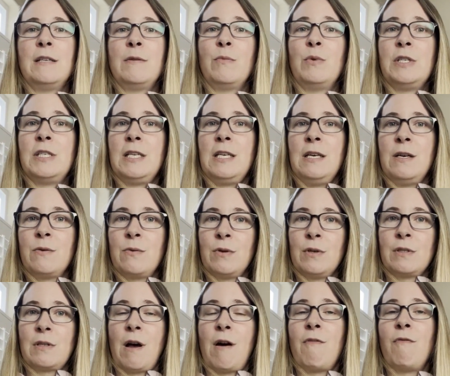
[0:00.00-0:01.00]
which
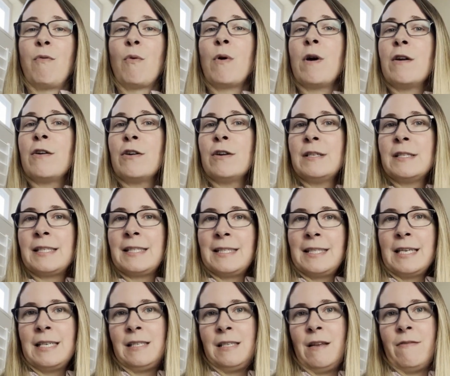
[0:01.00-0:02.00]
equals
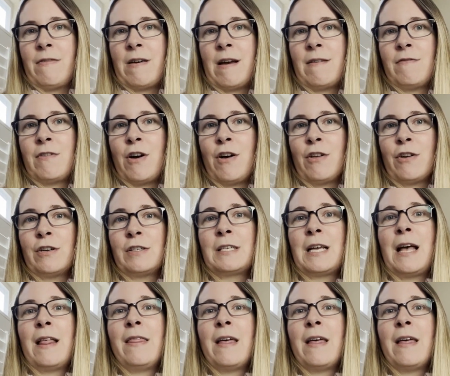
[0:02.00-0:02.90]
$465.